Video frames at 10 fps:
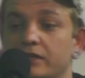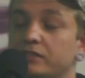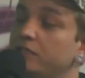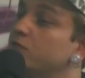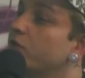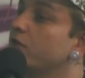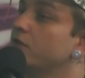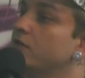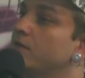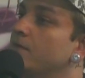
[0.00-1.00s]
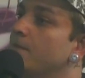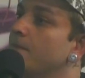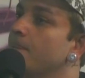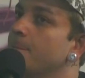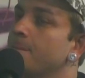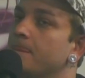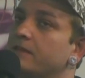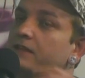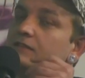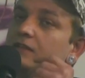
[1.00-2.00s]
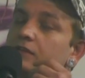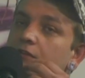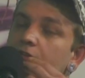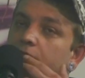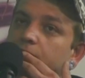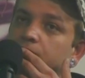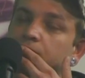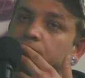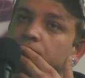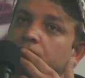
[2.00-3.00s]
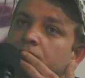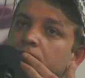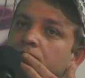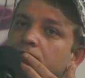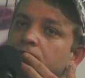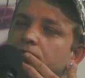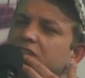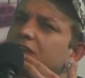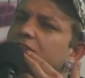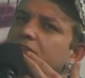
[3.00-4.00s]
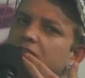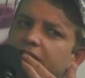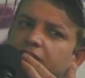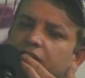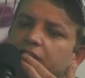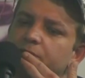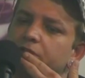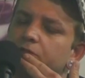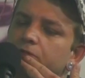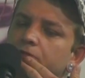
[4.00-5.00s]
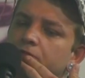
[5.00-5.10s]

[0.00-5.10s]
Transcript: the scenes work. That's like, I don't know. I think that's pretty cool.